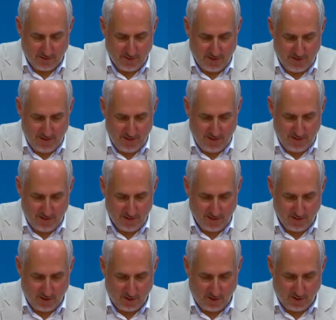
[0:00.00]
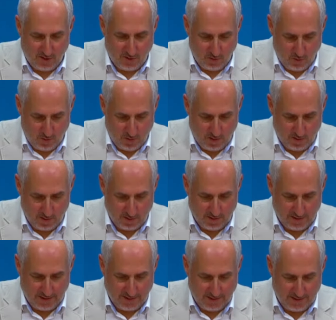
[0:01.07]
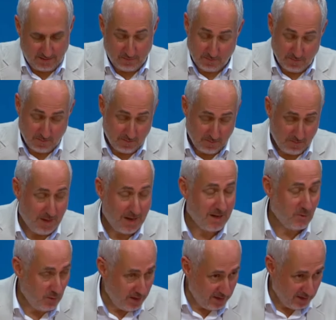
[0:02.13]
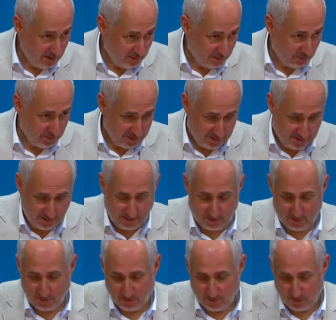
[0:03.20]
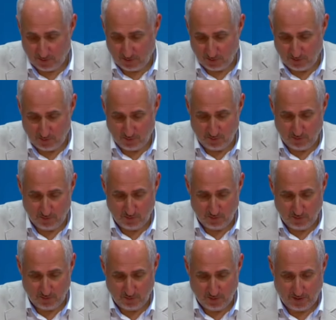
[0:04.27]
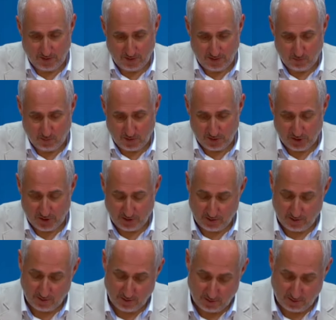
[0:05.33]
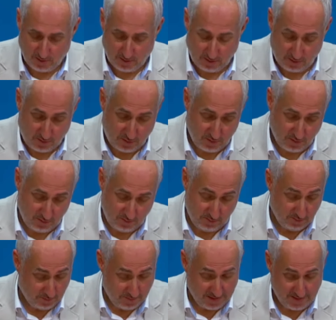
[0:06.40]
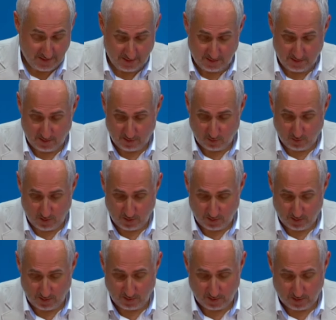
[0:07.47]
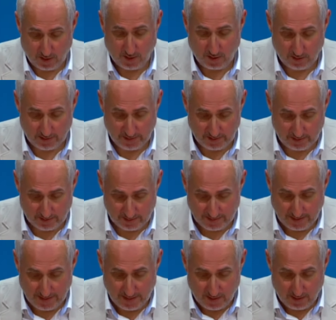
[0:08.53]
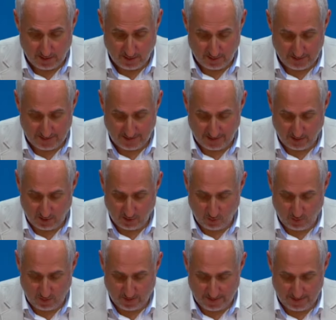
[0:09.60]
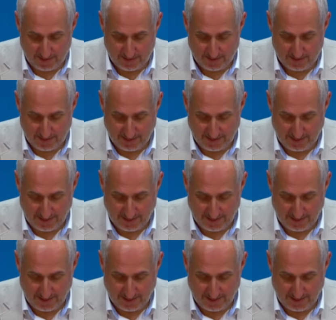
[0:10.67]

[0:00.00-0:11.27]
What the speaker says: The UNRWA, my reading from listening to and watching our two amazing UNRWA colleagues is that UNRWA is,